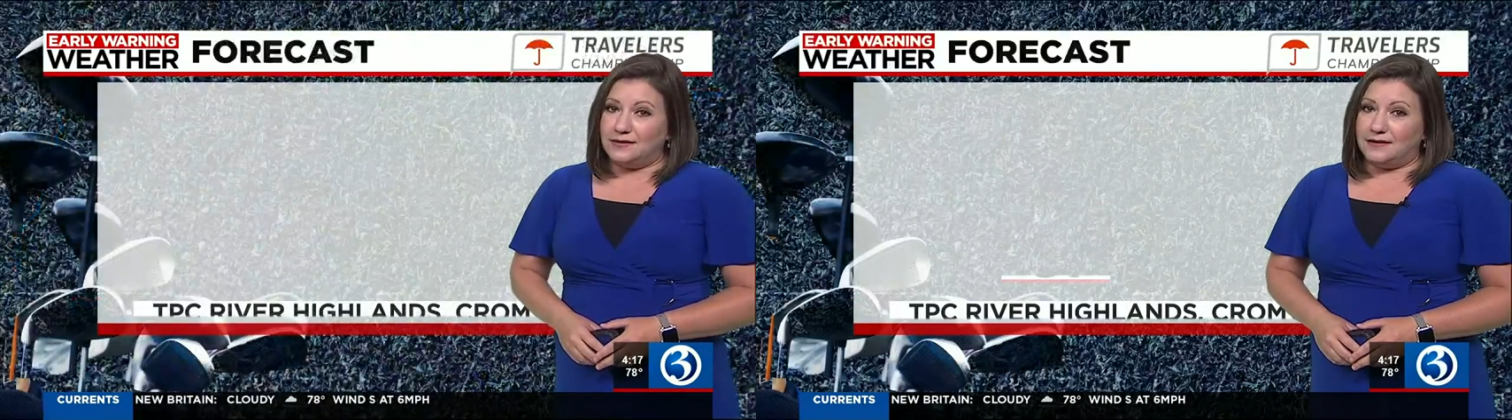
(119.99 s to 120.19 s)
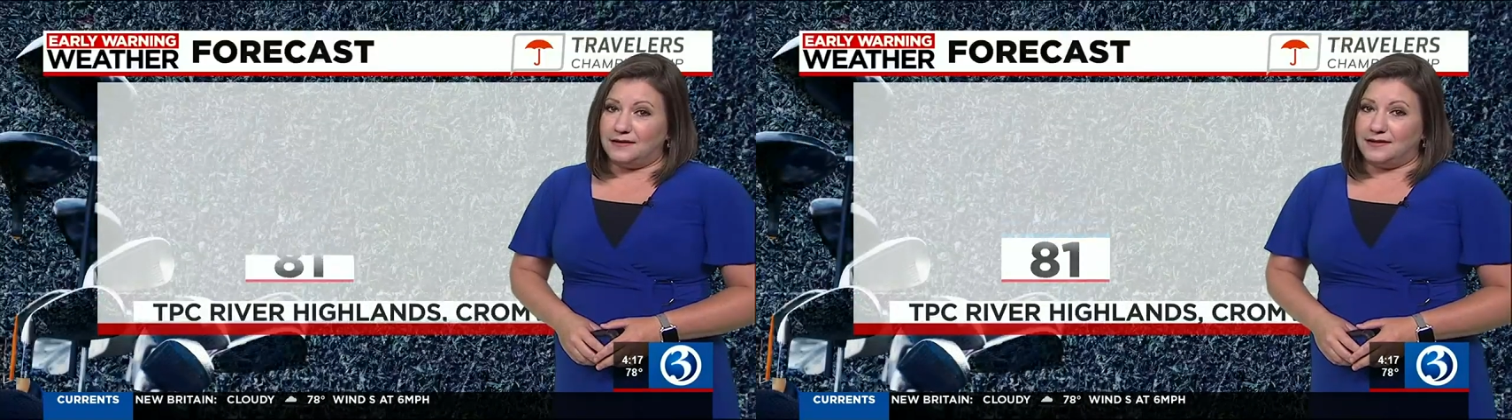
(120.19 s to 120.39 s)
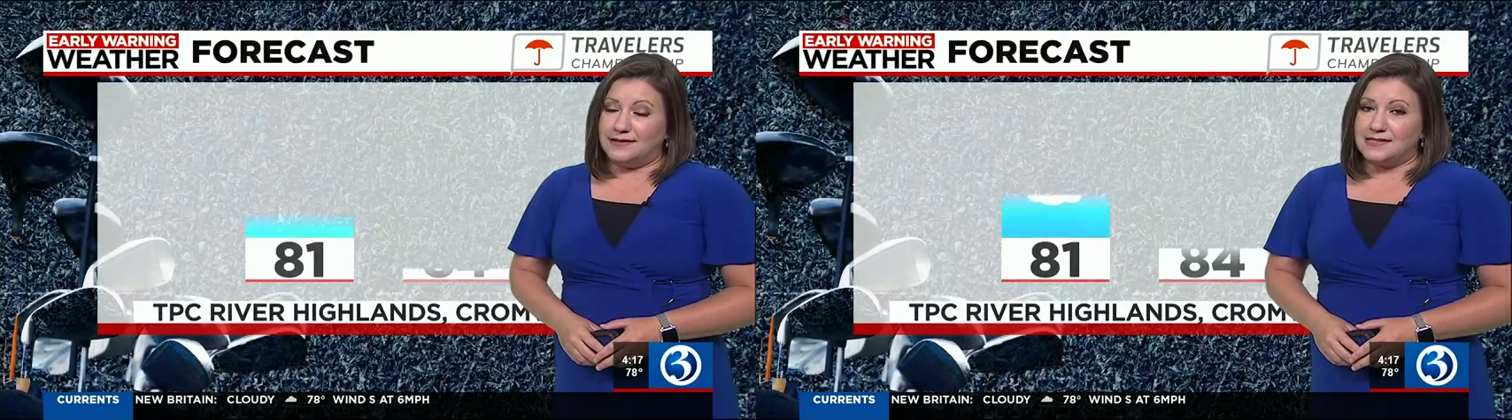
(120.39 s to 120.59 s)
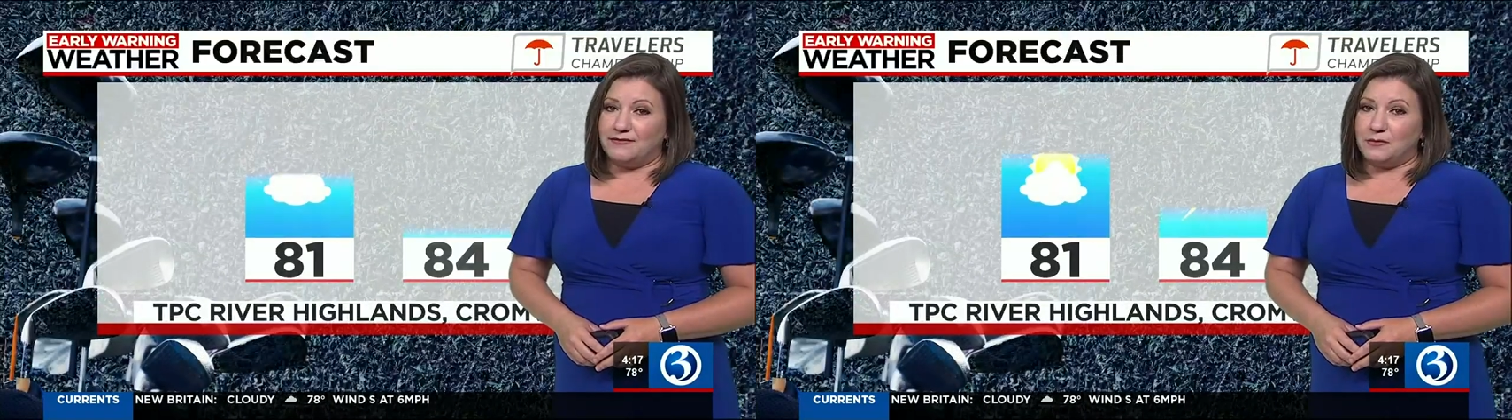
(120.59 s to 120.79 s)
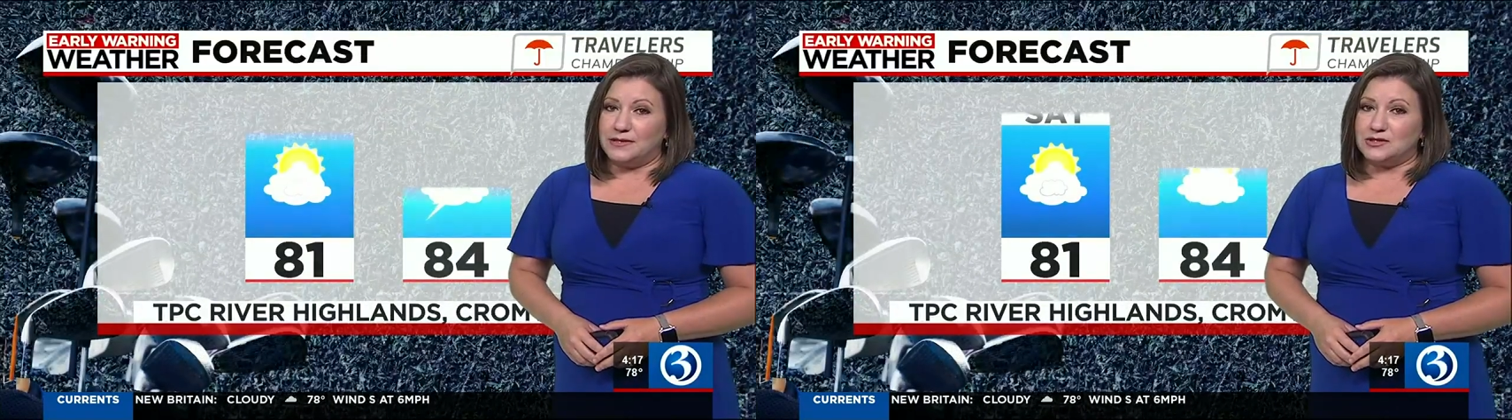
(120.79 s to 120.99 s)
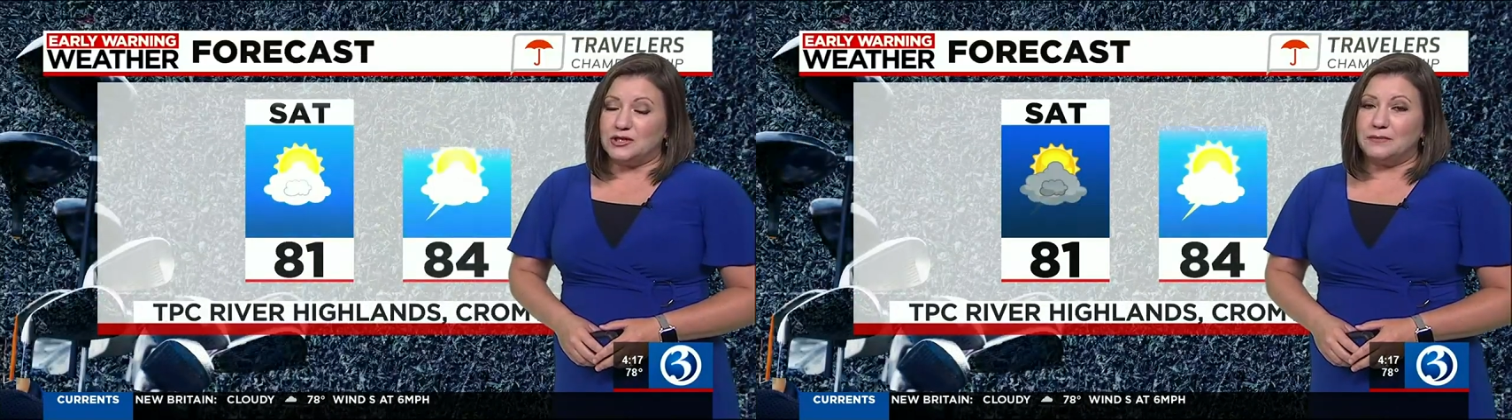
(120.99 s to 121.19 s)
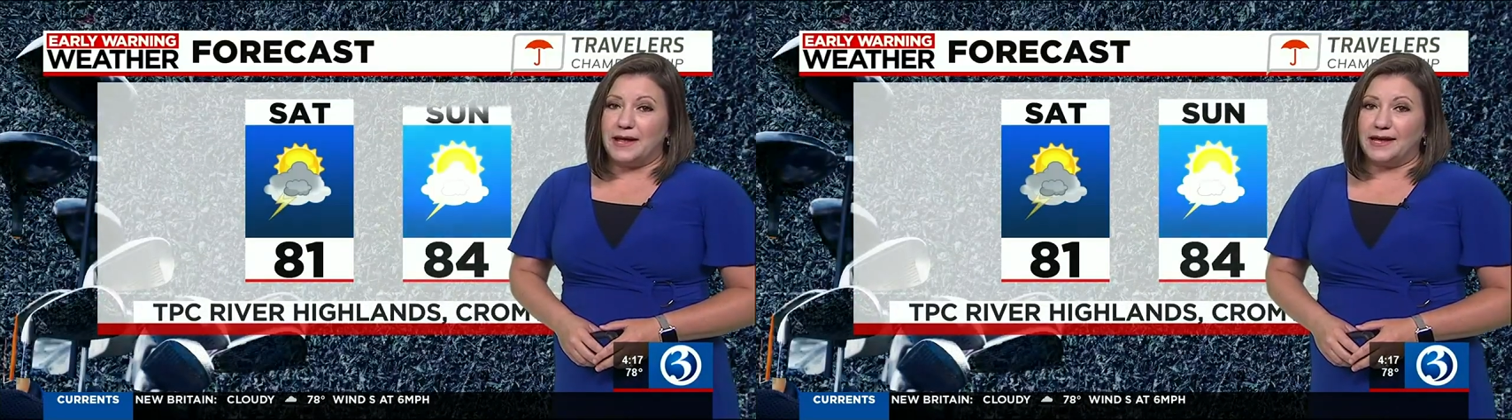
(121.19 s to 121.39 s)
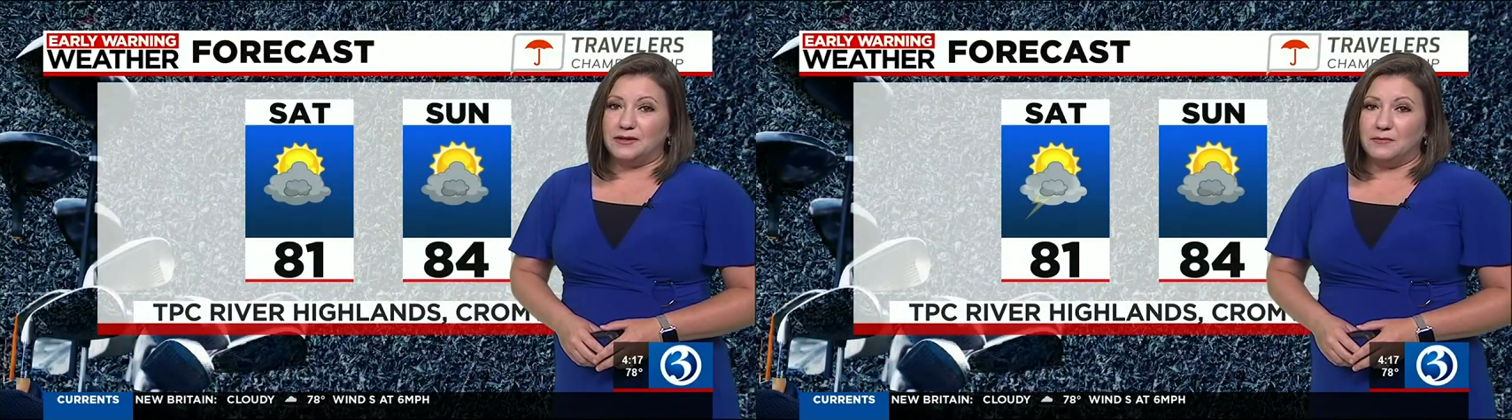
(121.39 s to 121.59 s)
Uh, things haven't been too
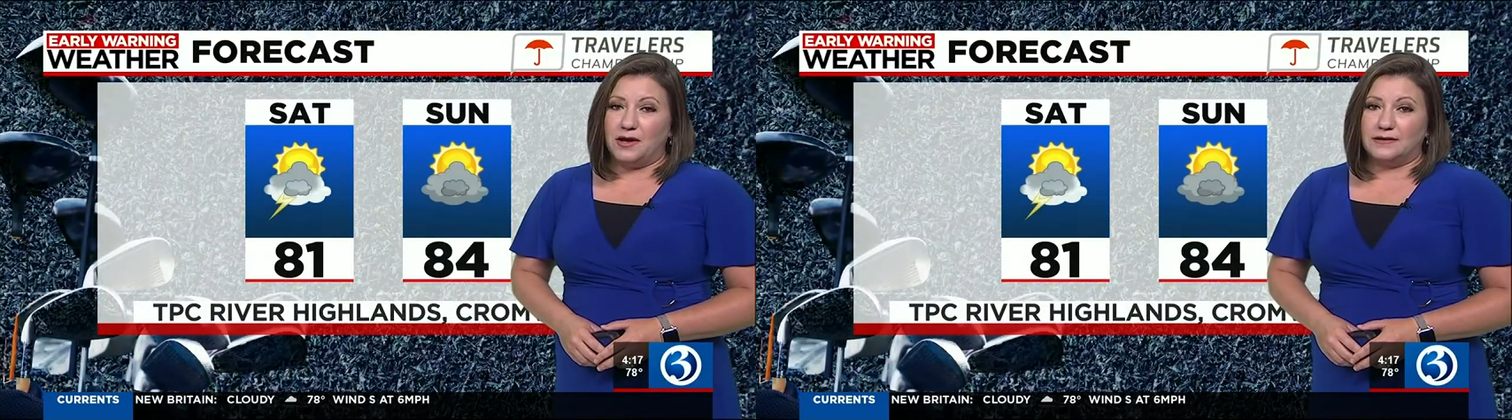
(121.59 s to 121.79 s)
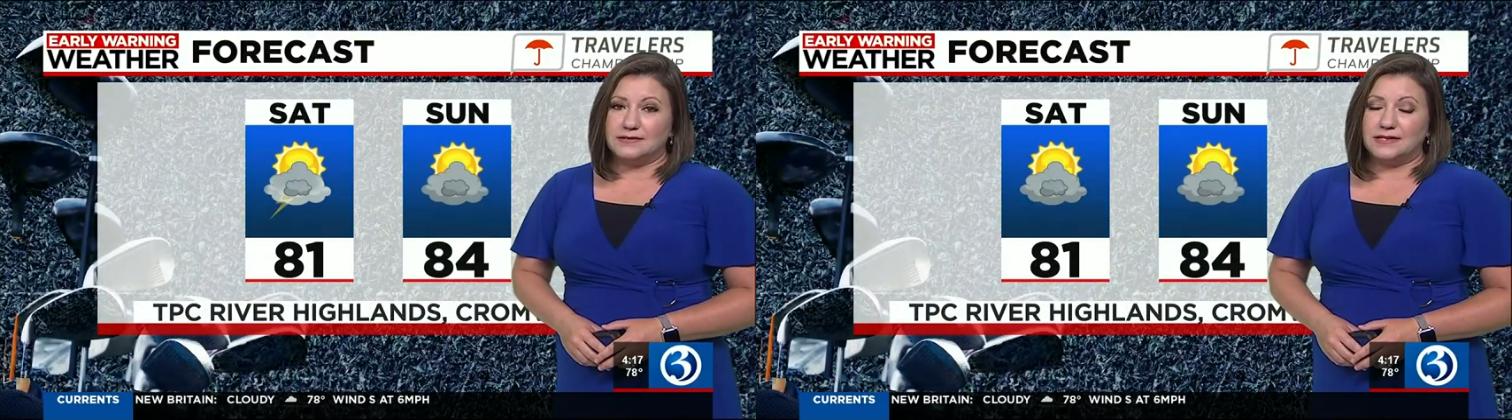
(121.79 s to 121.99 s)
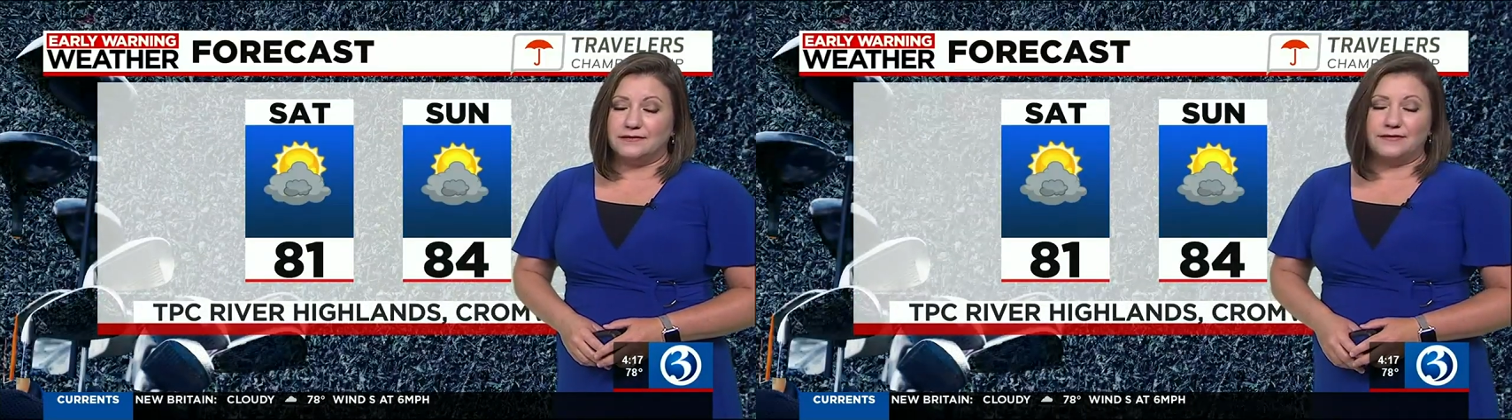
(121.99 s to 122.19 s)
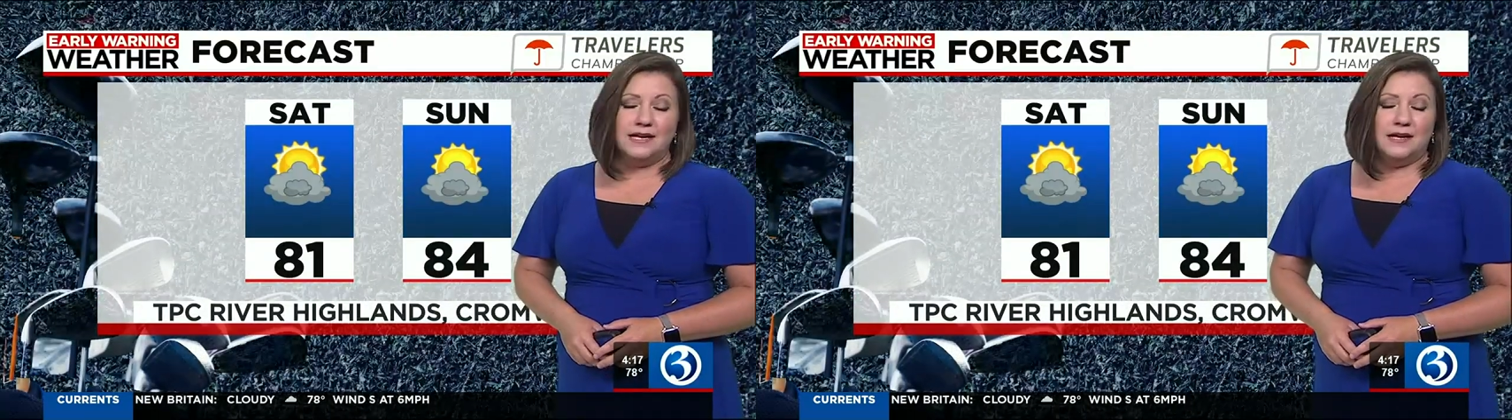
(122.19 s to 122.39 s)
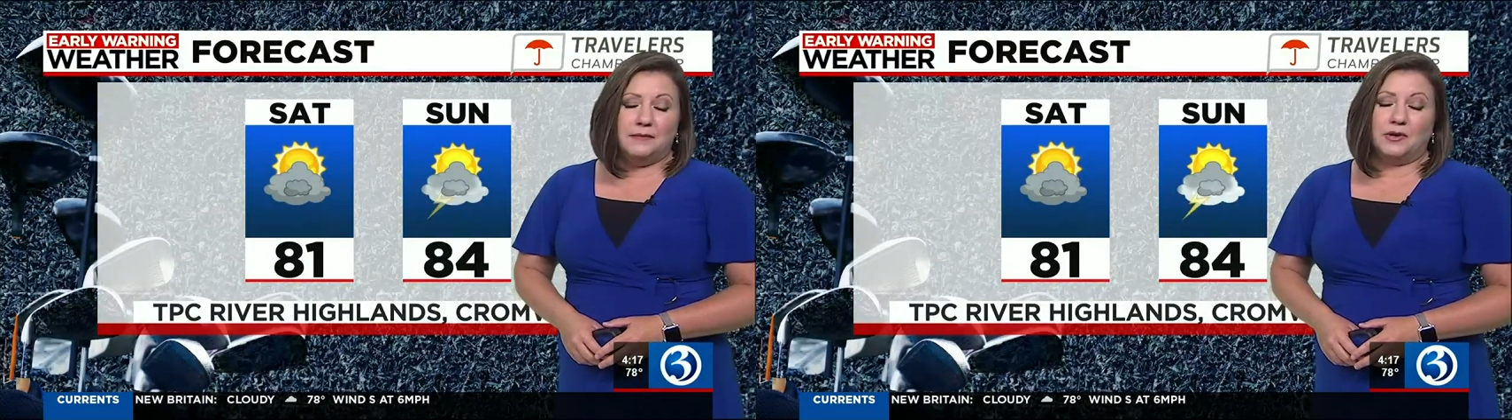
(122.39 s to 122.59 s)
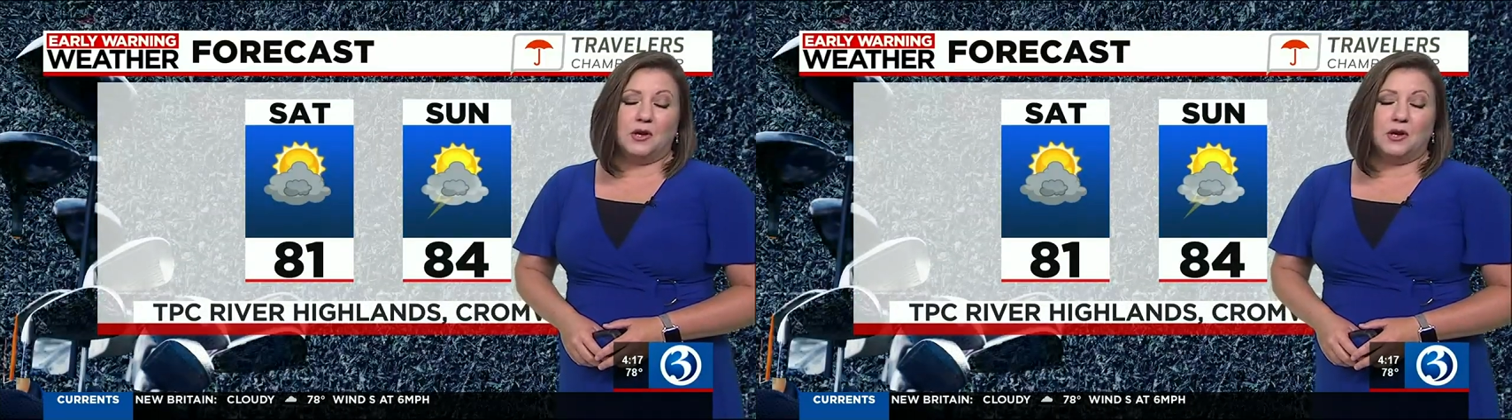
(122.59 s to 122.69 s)
bad. The models have been